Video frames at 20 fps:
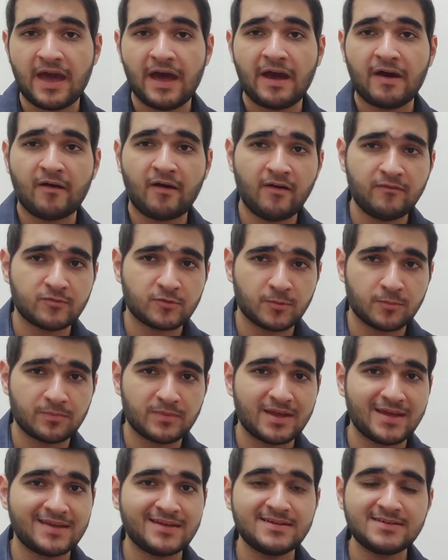However,
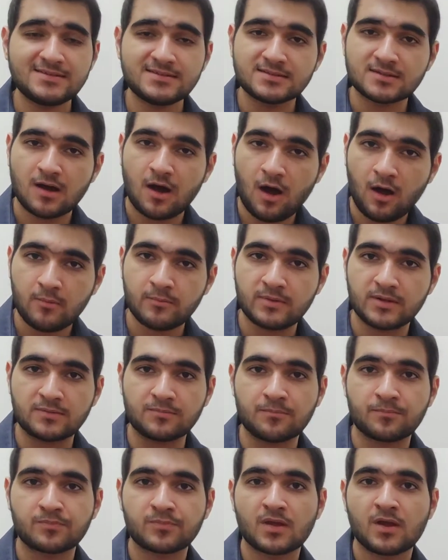it is
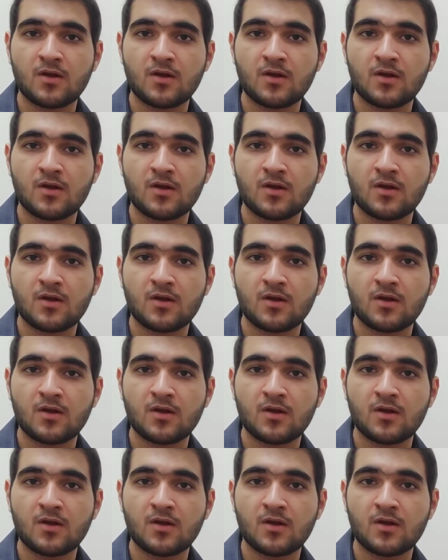common